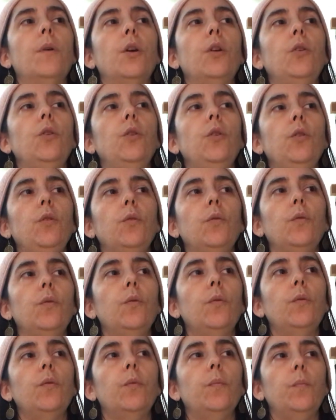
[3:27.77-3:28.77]

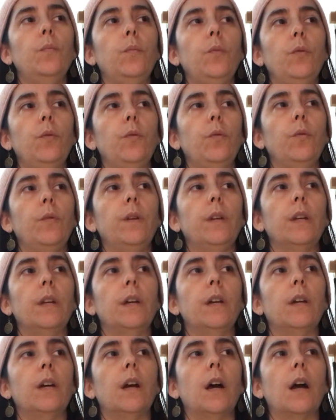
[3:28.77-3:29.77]
new moon
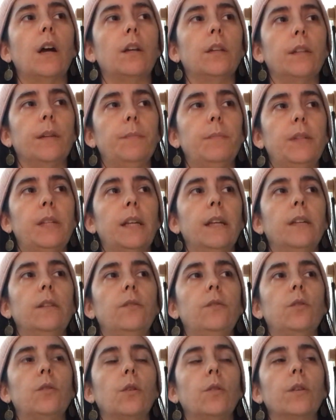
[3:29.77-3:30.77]

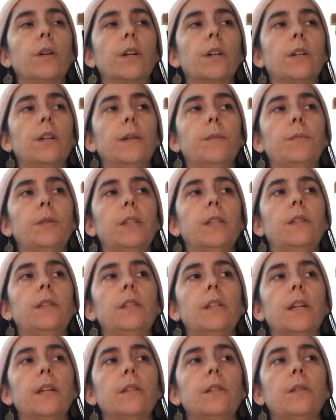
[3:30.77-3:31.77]
eclipses, solar eclipses,
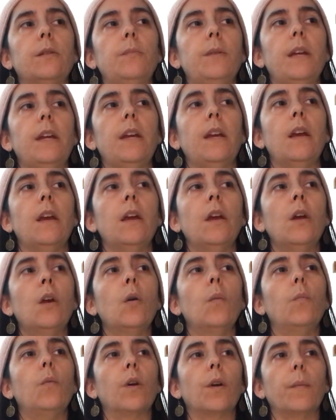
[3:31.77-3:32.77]
tend to be
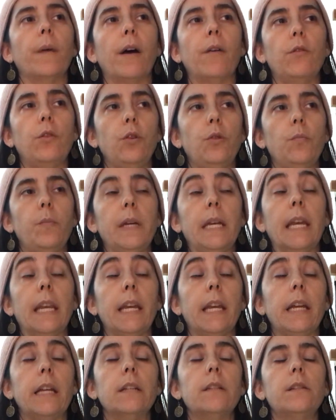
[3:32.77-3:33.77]
more about new
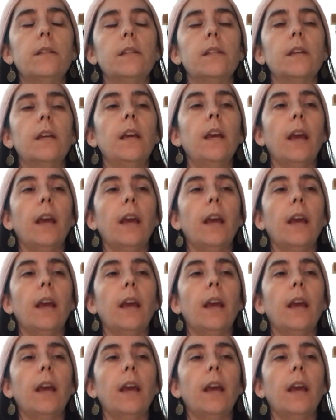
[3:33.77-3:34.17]
beginnings,